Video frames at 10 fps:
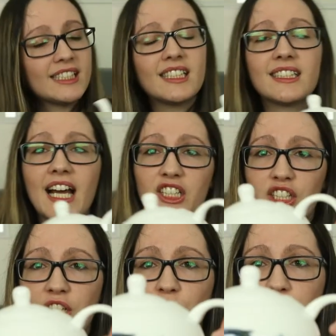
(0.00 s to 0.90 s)
This is
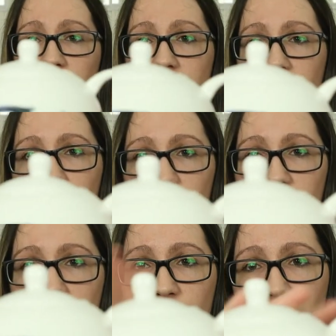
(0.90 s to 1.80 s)
actually really cute.
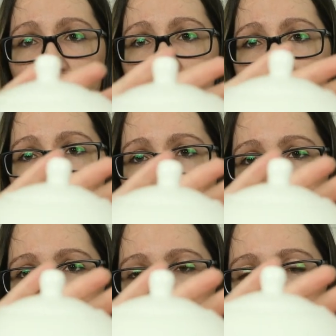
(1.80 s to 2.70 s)
So it looks like this.